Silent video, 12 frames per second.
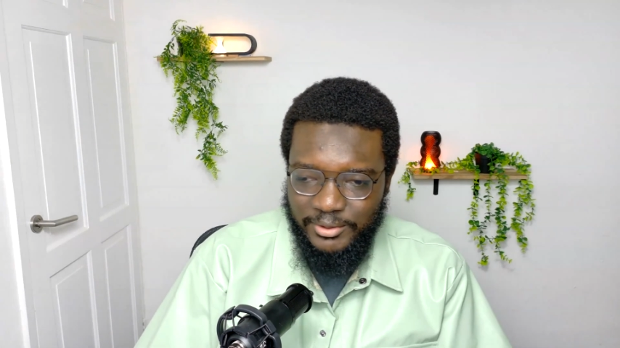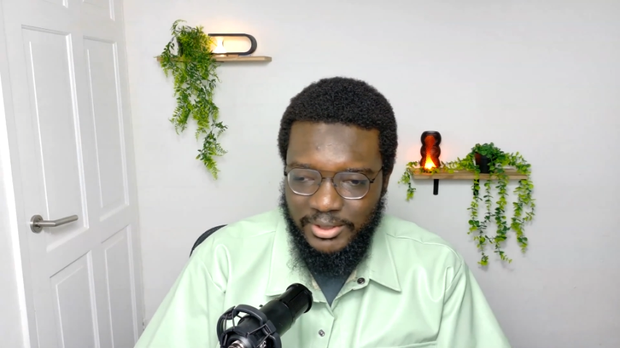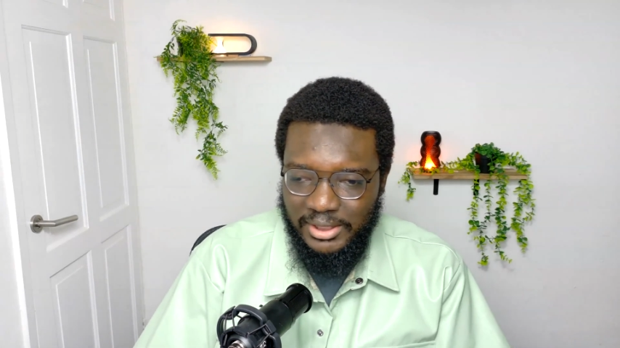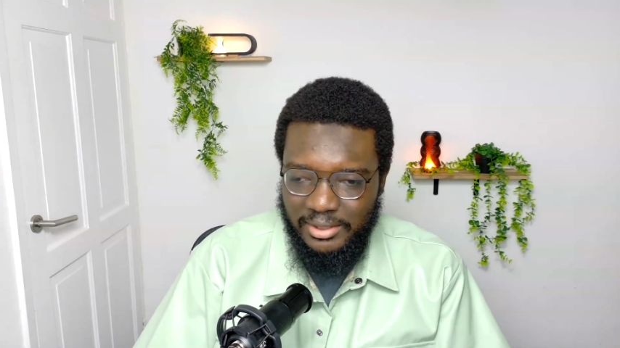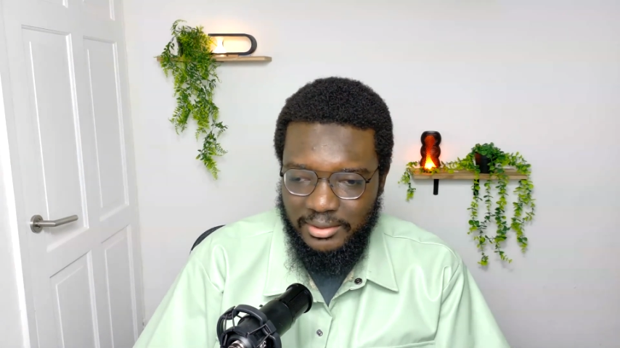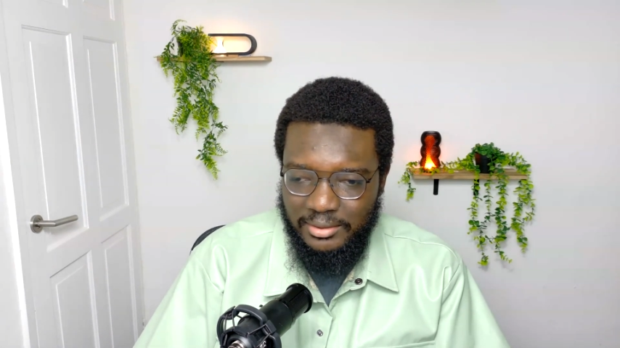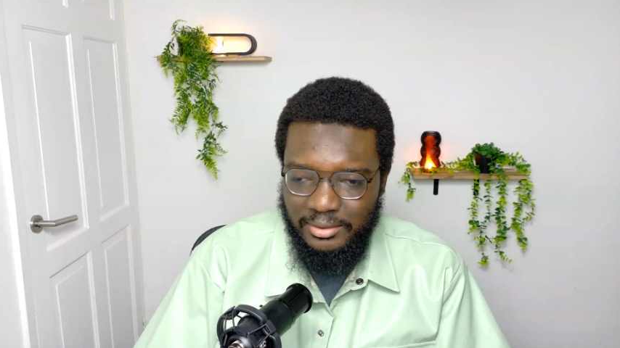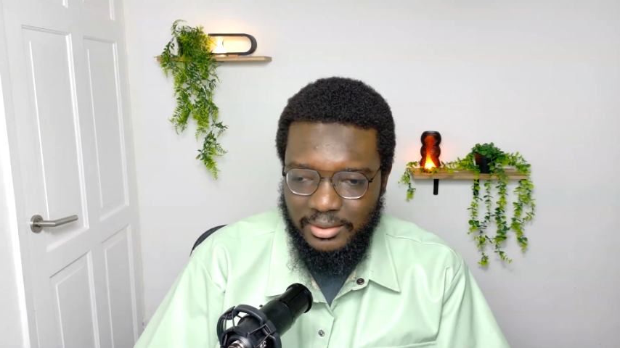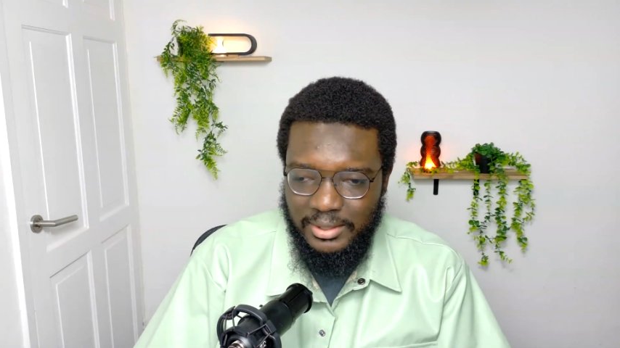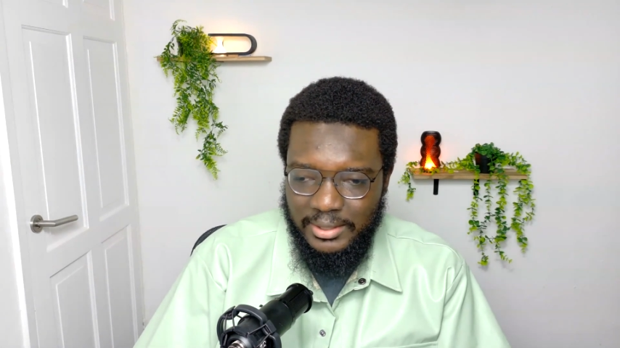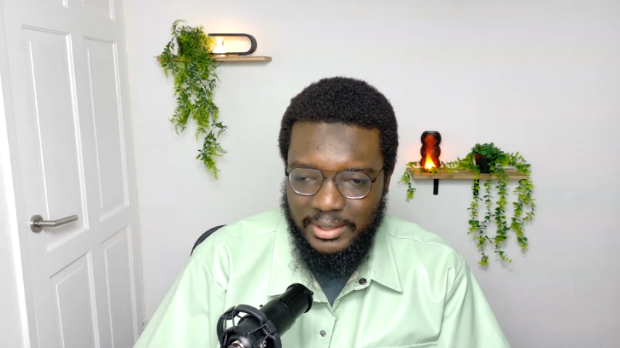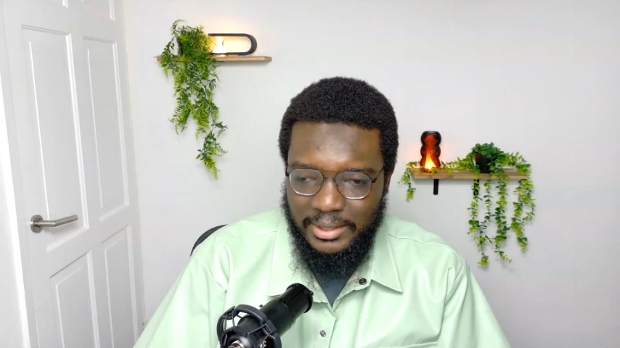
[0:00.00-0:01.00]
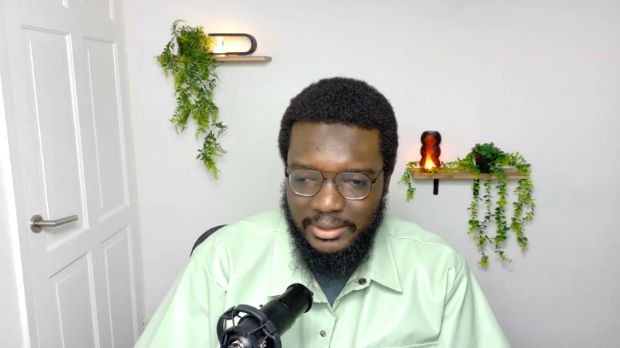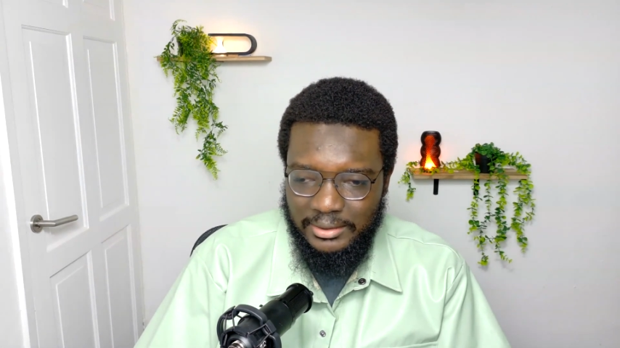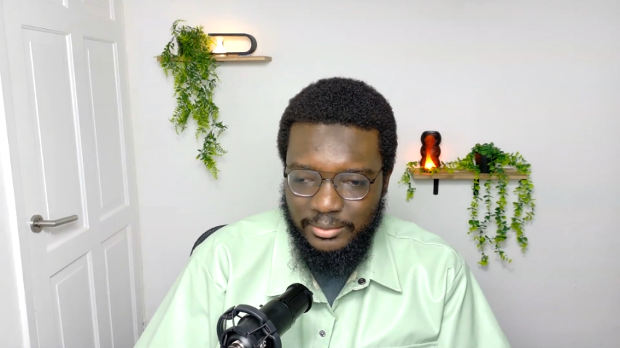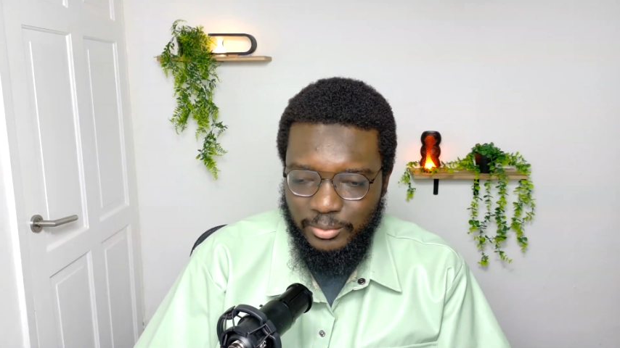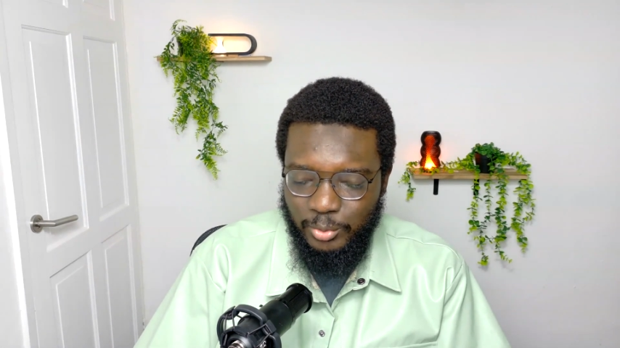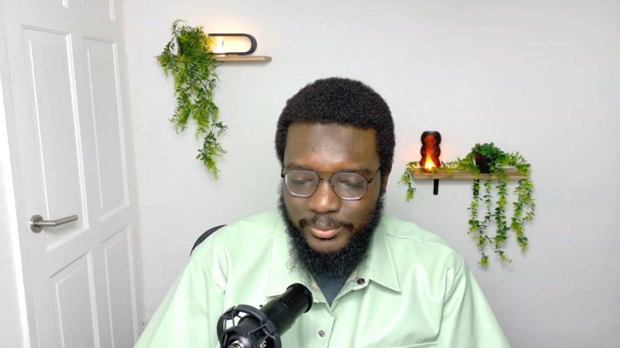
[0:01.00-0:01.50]
here,
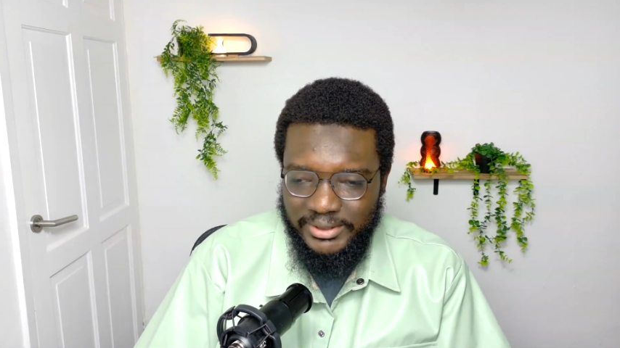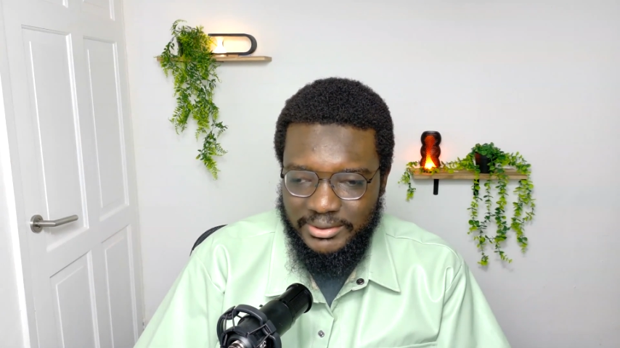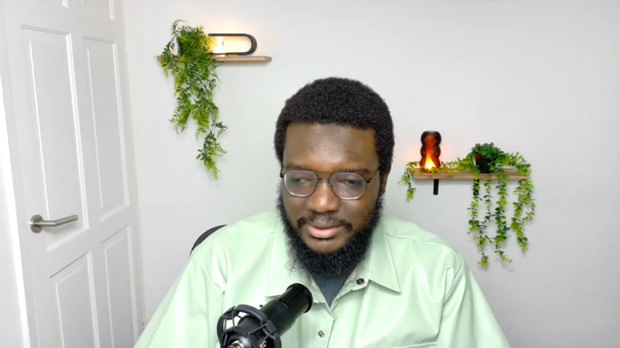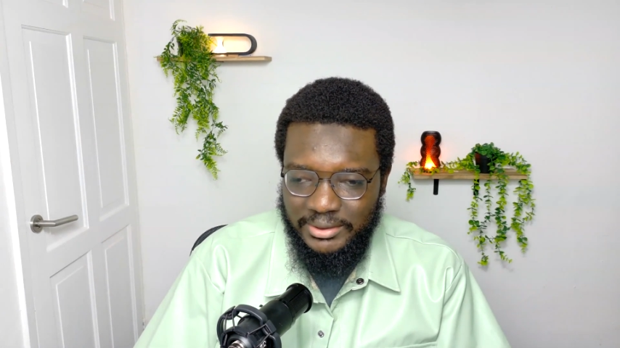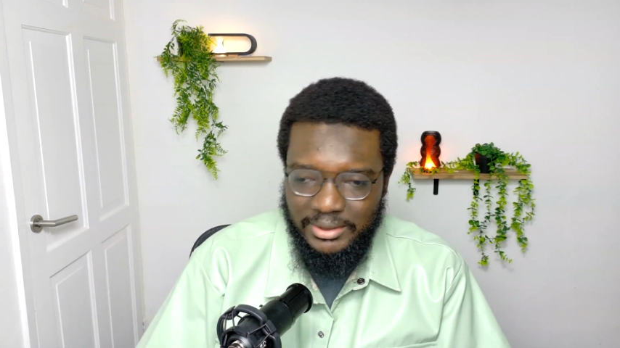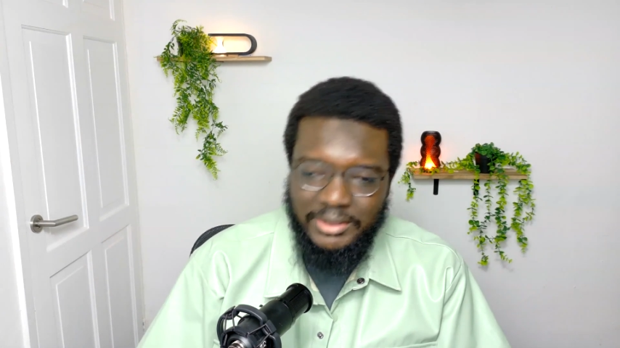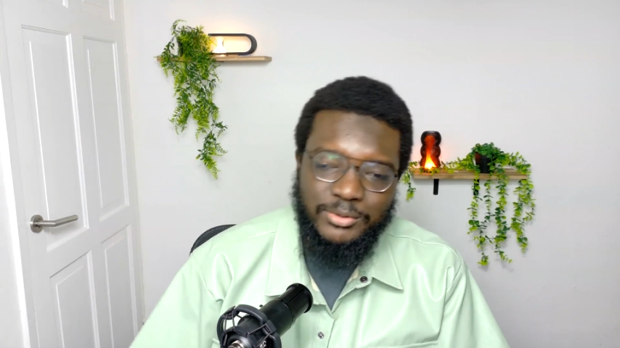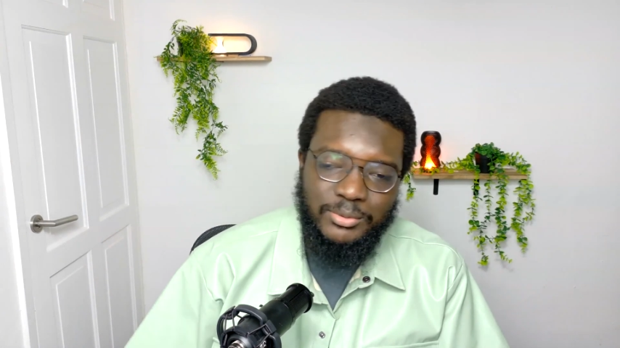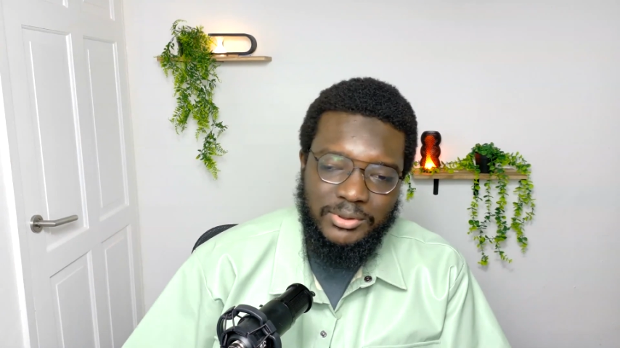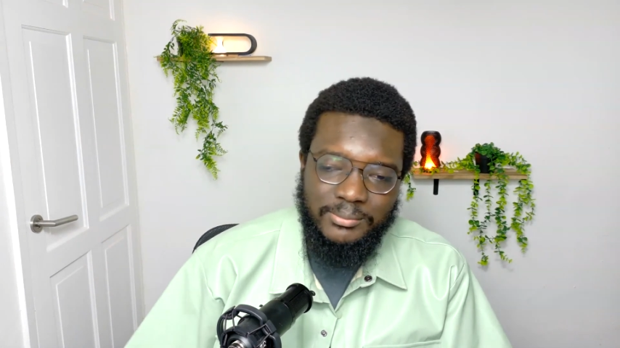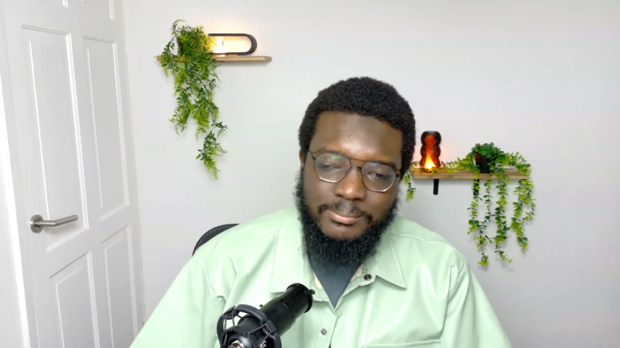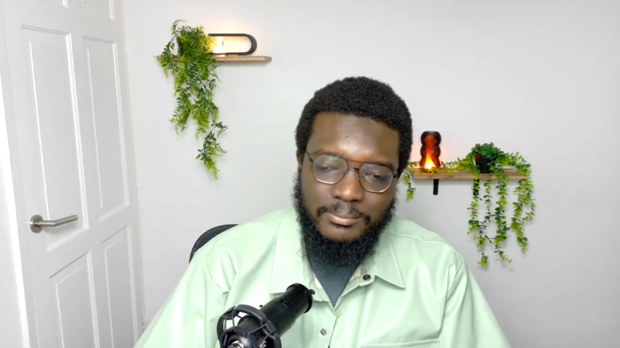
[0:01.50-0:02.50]
and we'll meet in the next one.